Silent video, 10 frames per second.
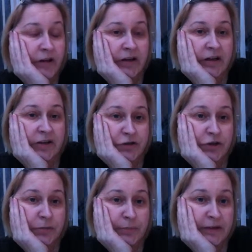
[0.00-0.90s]
and he just
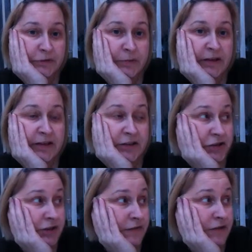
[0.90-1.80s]
got back from a night
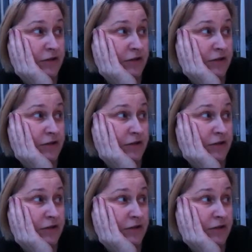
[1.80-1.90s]
shift,